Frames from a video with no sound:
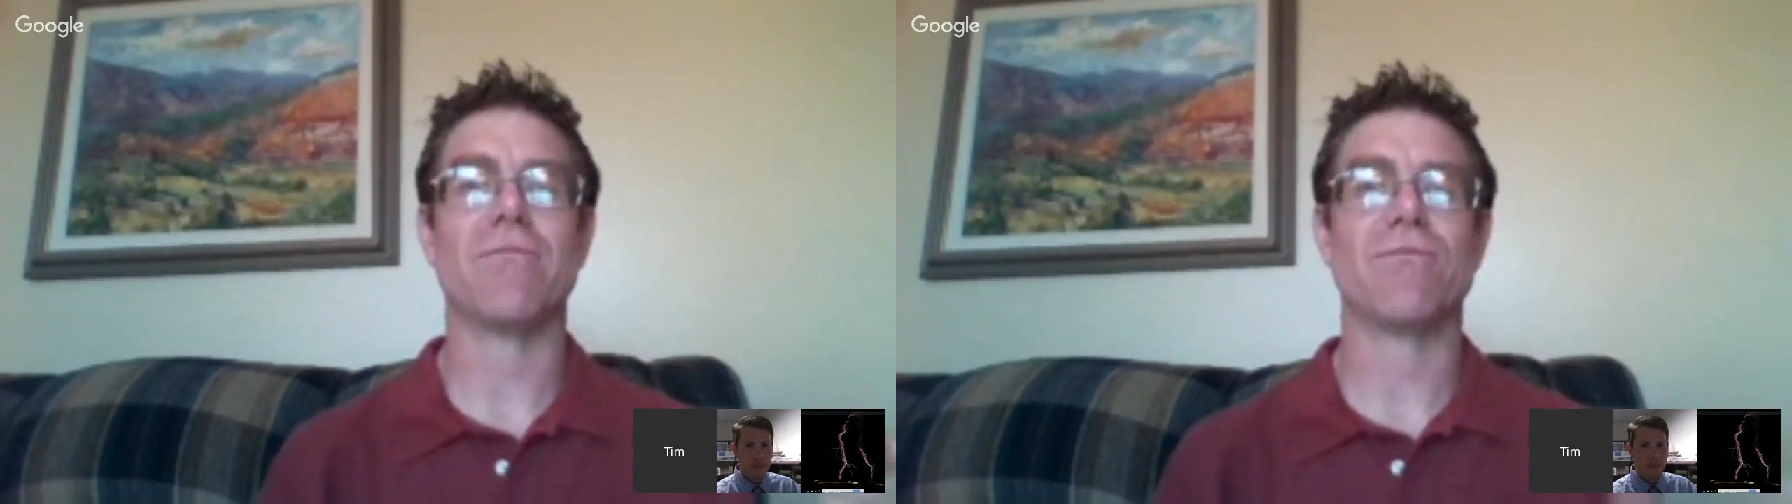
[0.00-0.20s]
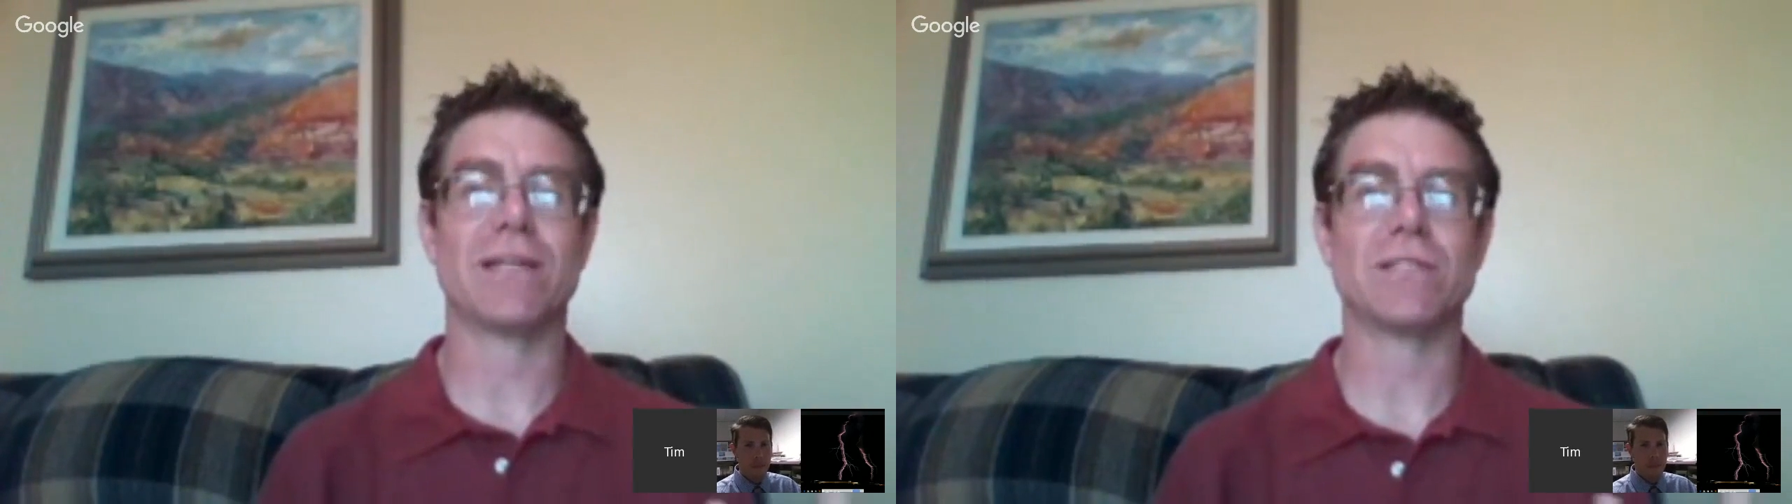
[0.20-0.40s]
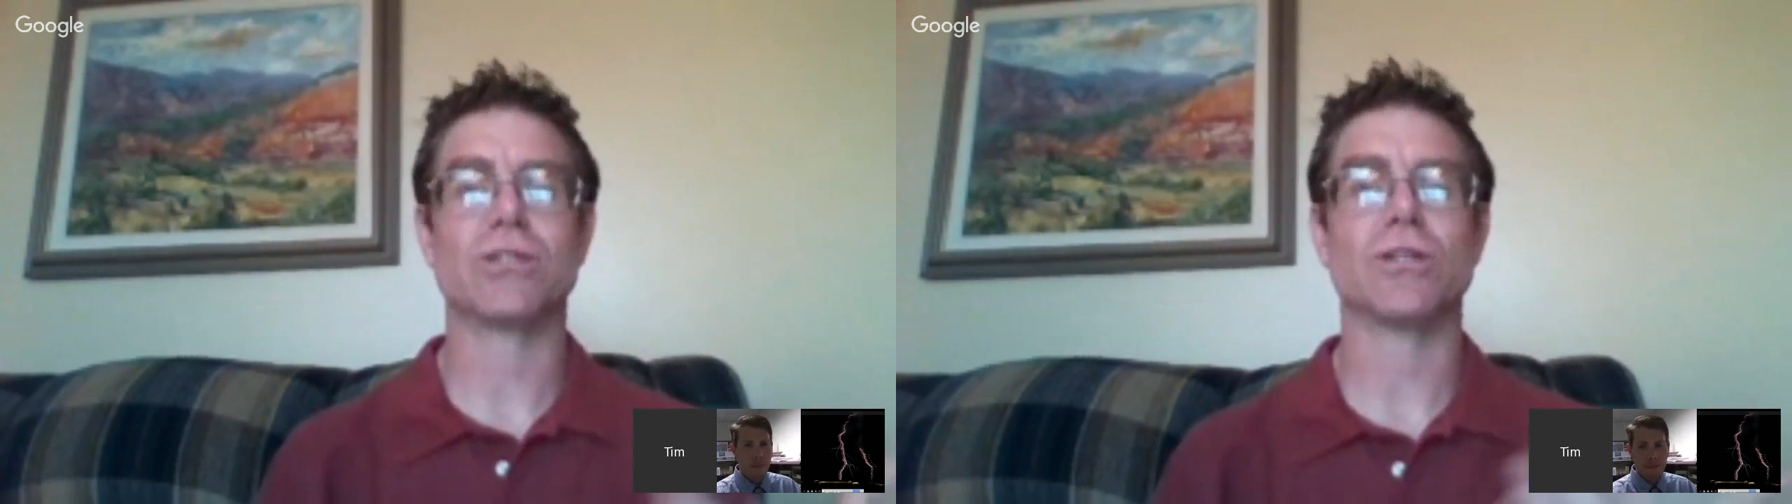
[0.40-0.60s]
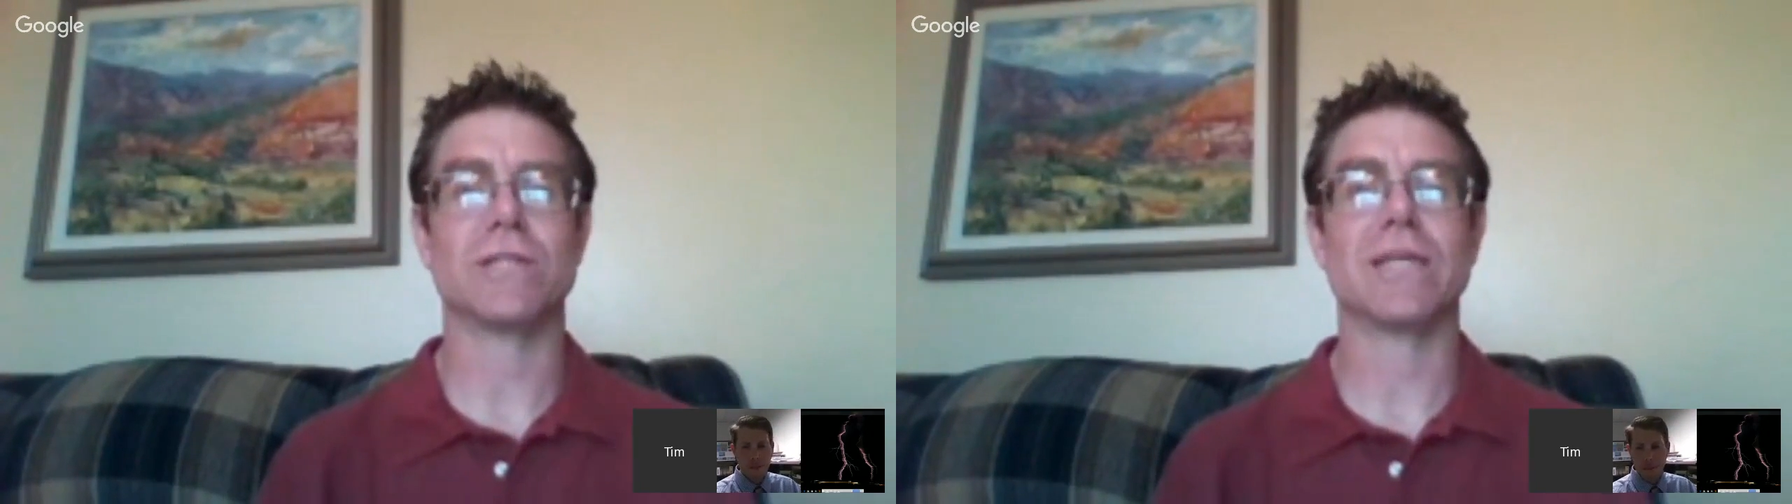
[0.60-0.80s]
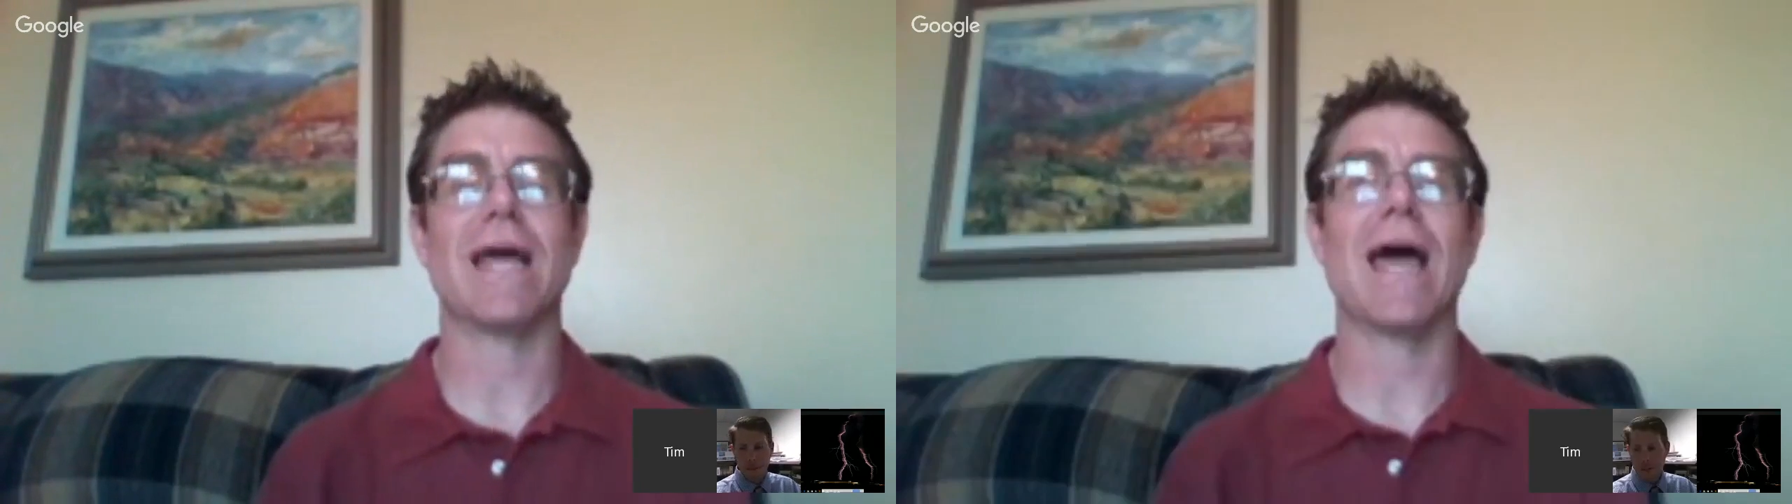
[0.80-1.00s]
fixtures
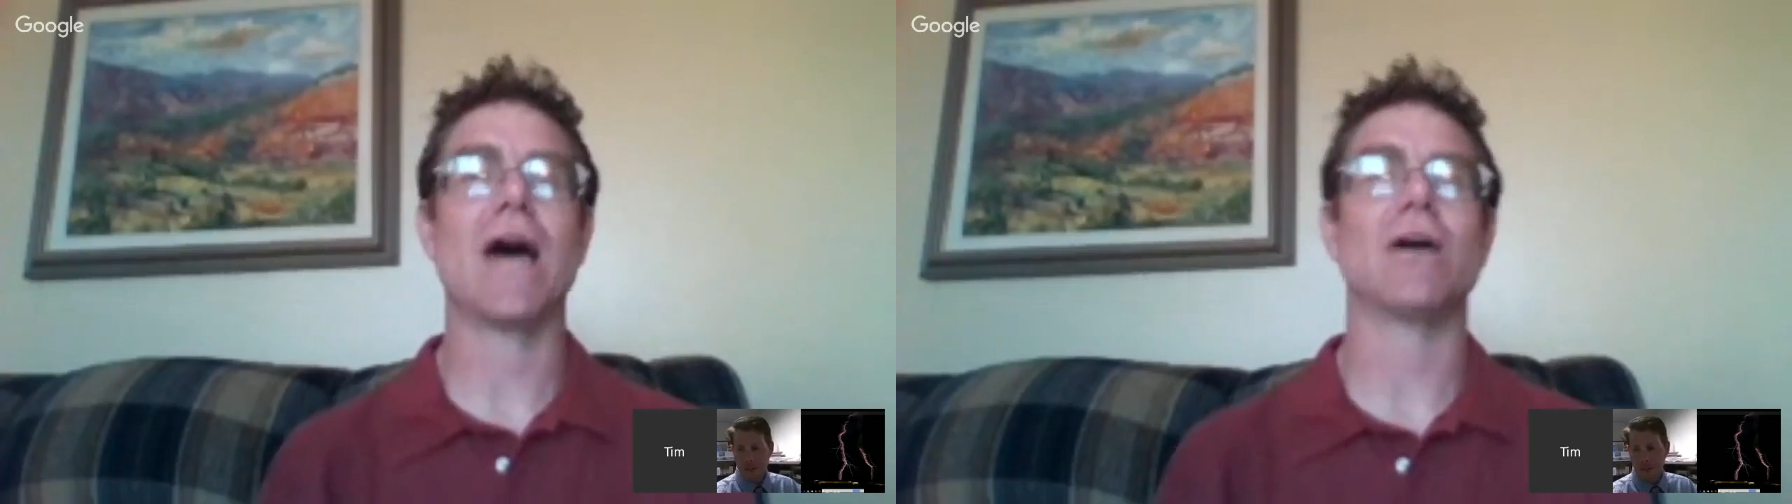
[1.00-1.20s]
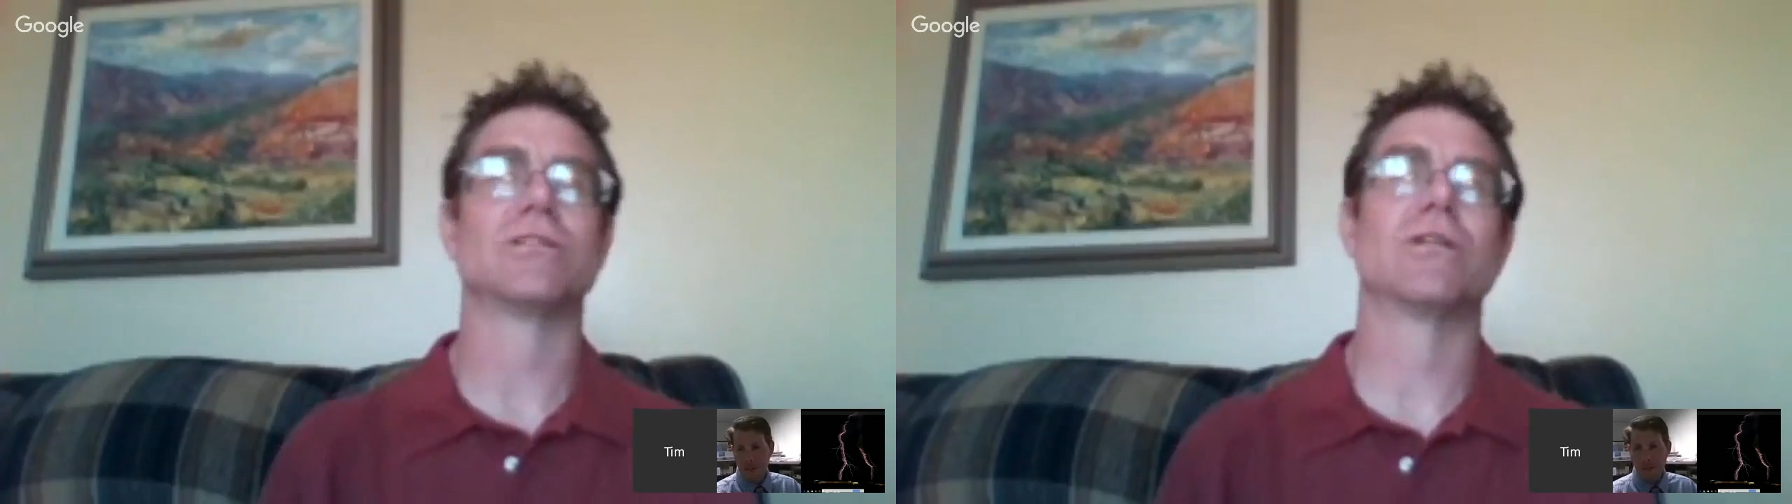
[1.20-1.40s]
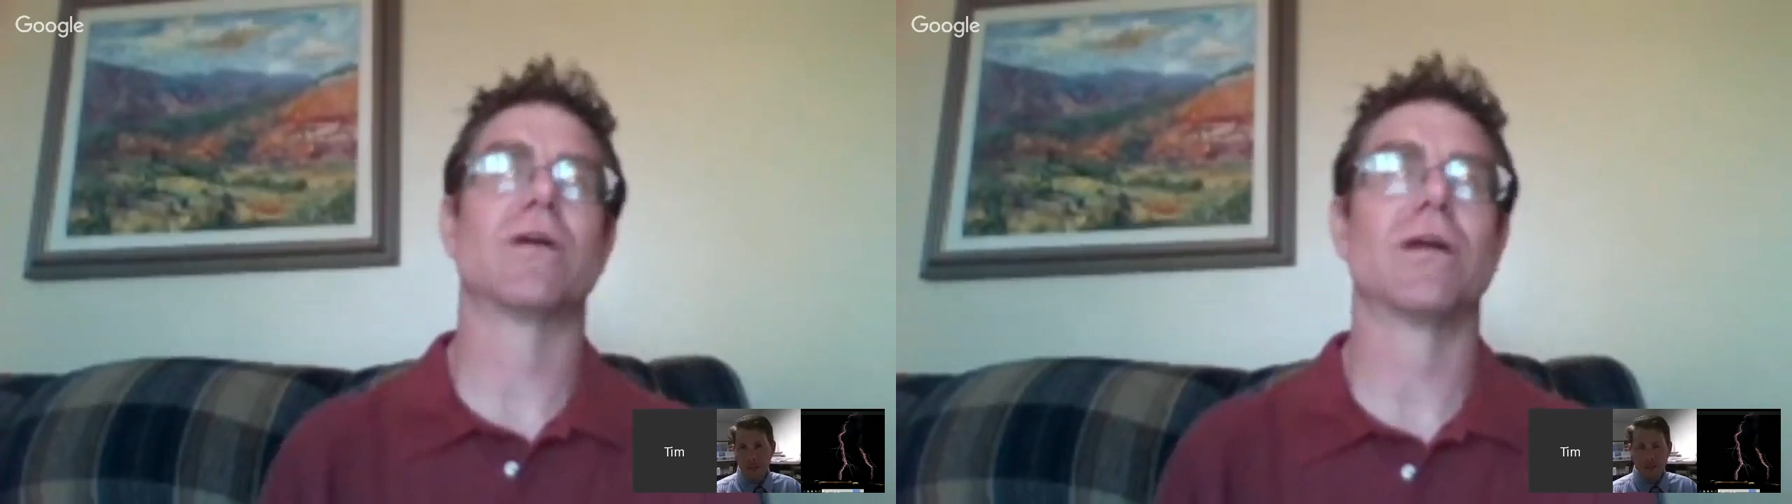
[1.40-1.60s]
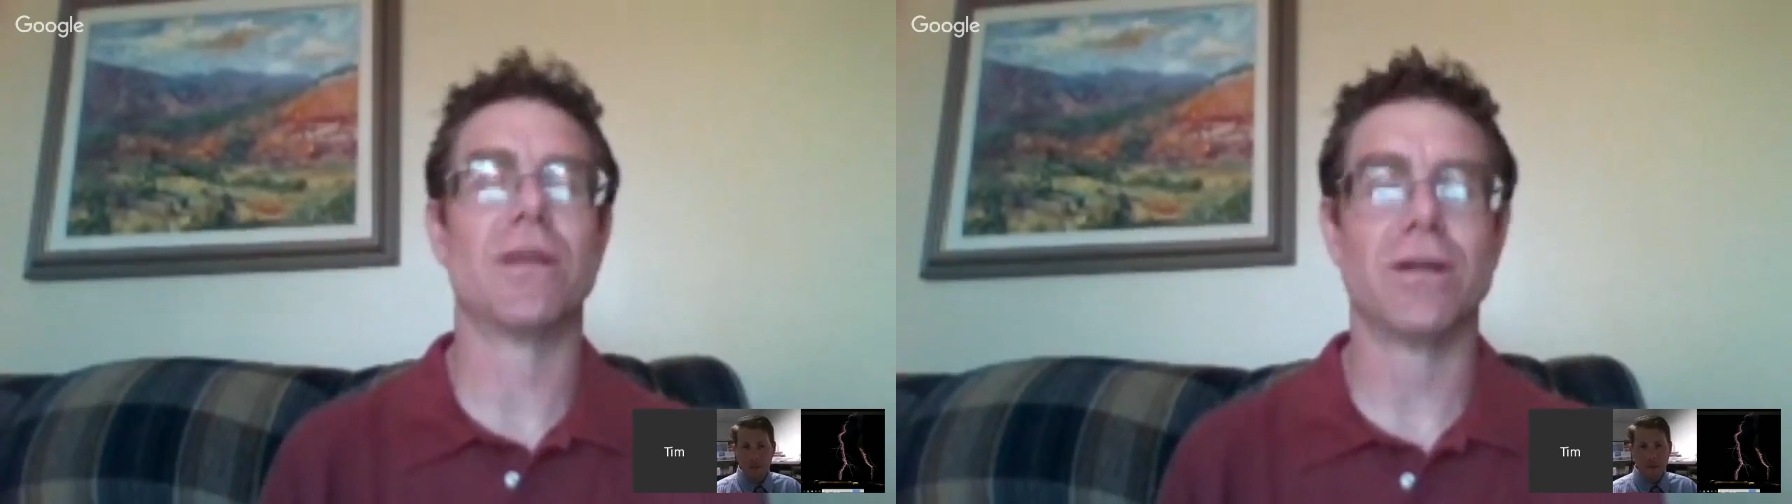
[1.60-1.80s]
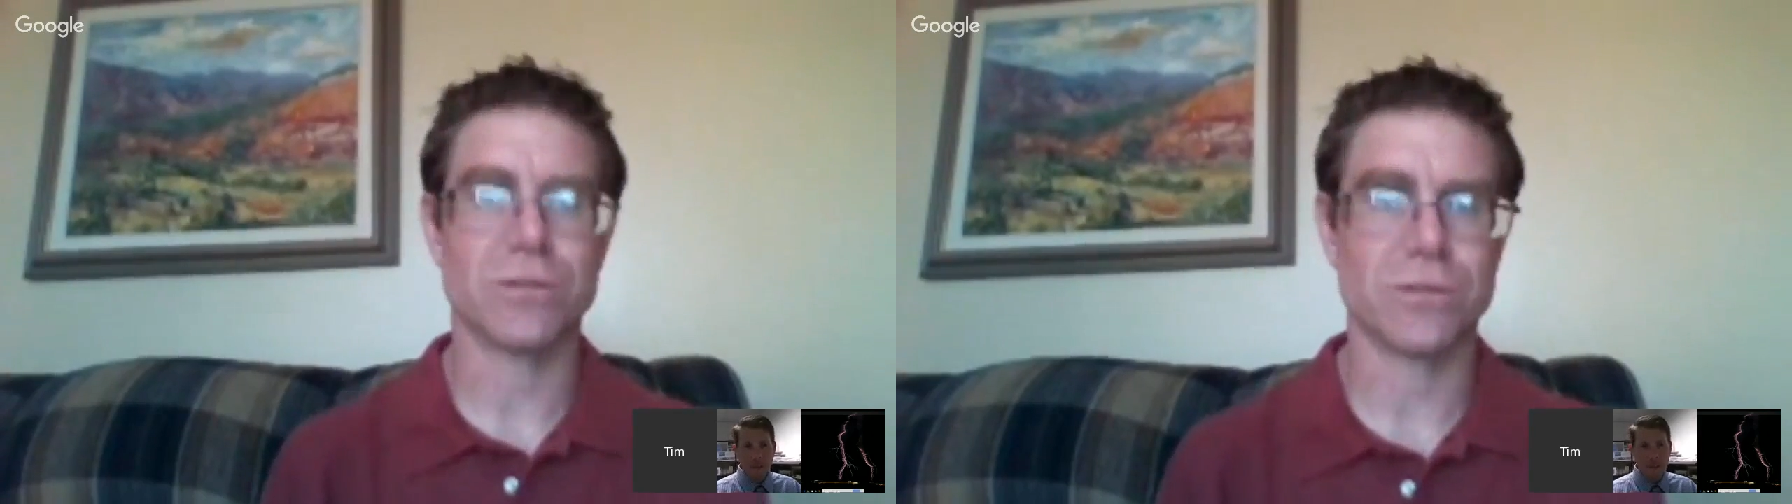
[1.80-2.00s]
in the house during a
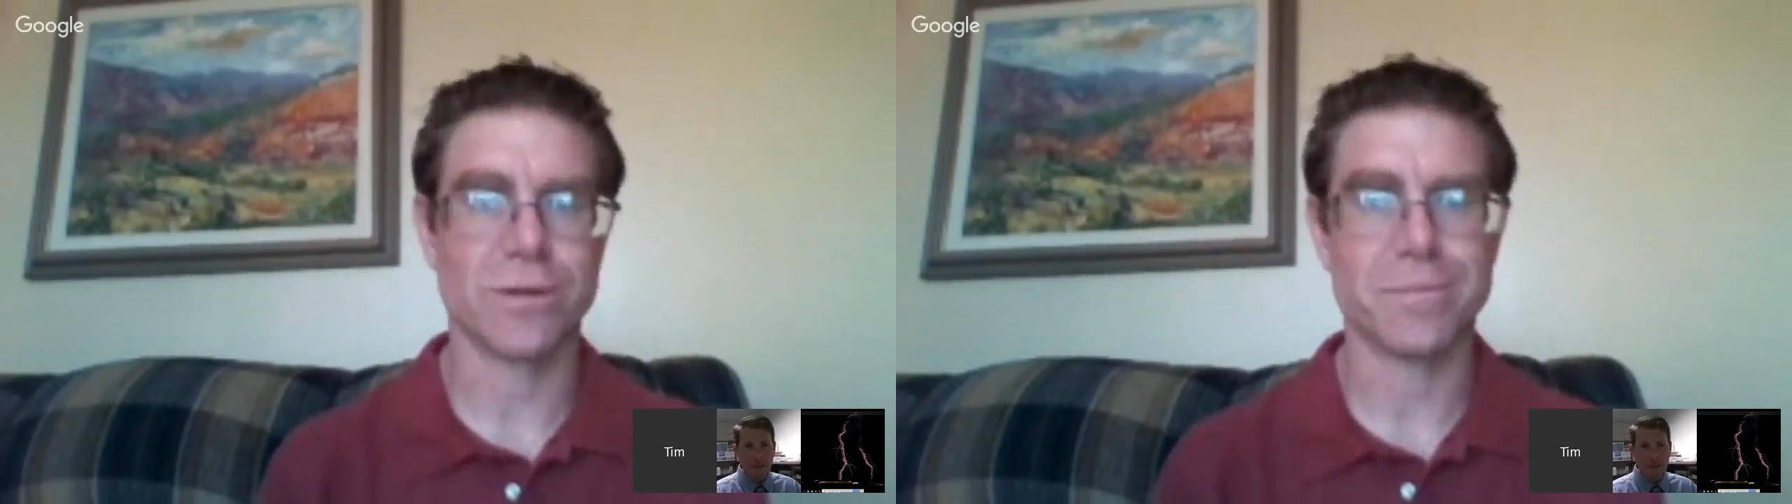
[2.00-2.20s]
thunderstorm?